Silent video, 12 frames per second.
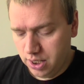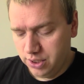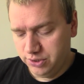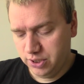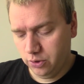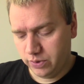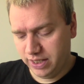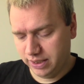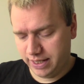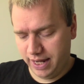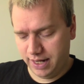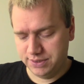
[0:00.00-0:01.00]
So
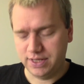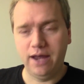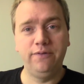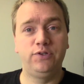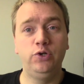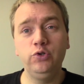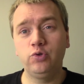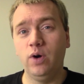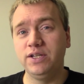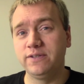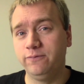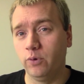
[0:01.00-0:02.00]
Killicans, I have 2
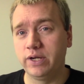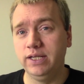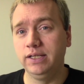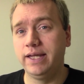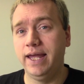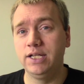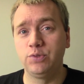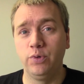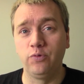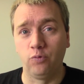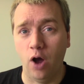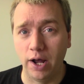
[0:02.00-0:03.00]
squads of 4 Killicans
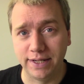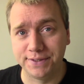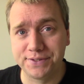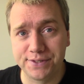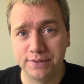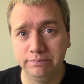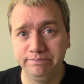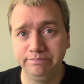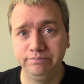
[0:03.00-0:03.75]
with rockets.